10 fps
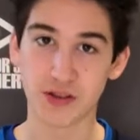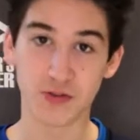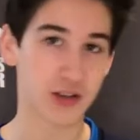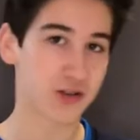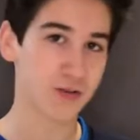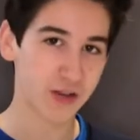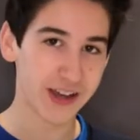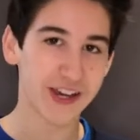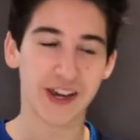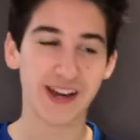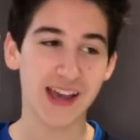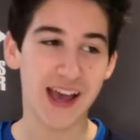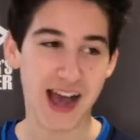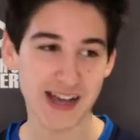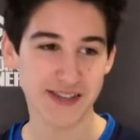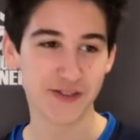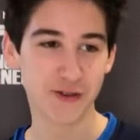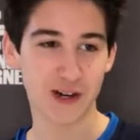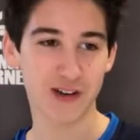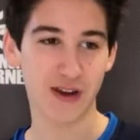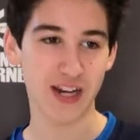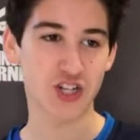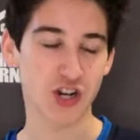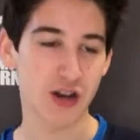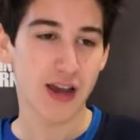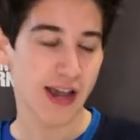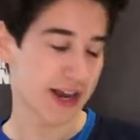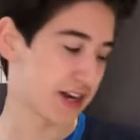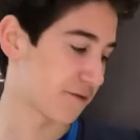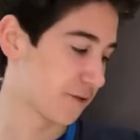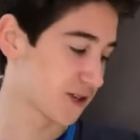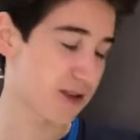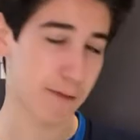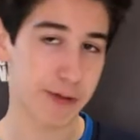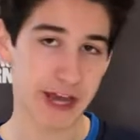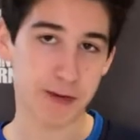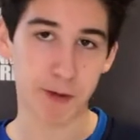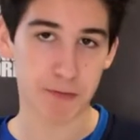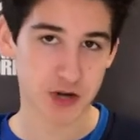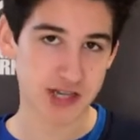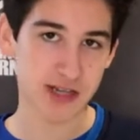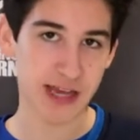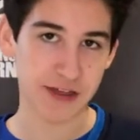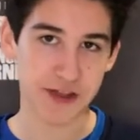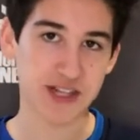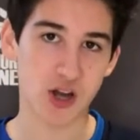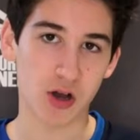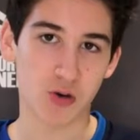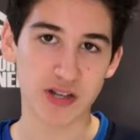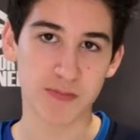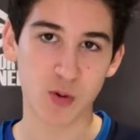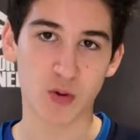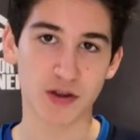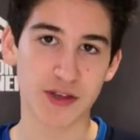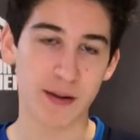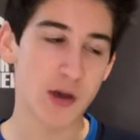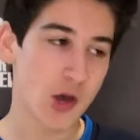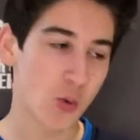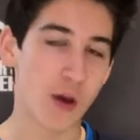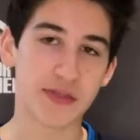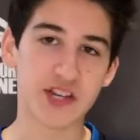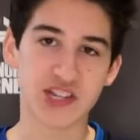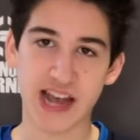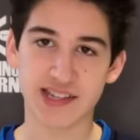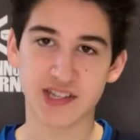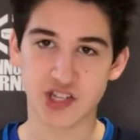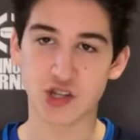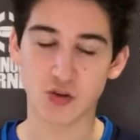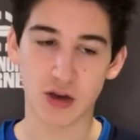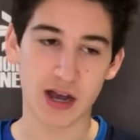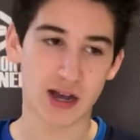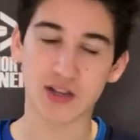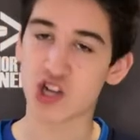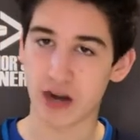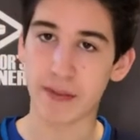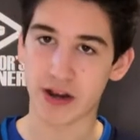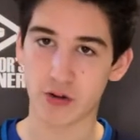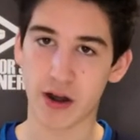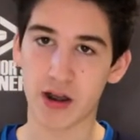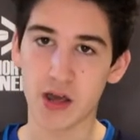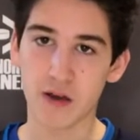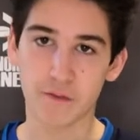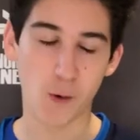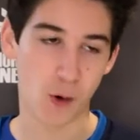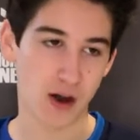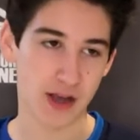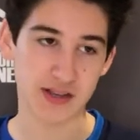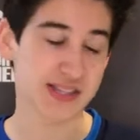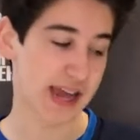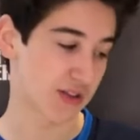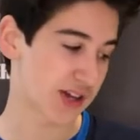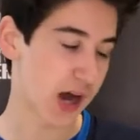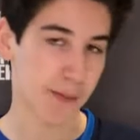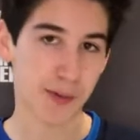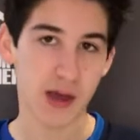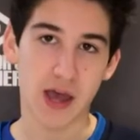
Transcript: looked really good as a New York Ranger, and a first-round pick, but personally, I think it's all going to be worth it when the Jets do try to make a run for a Stanley Cup.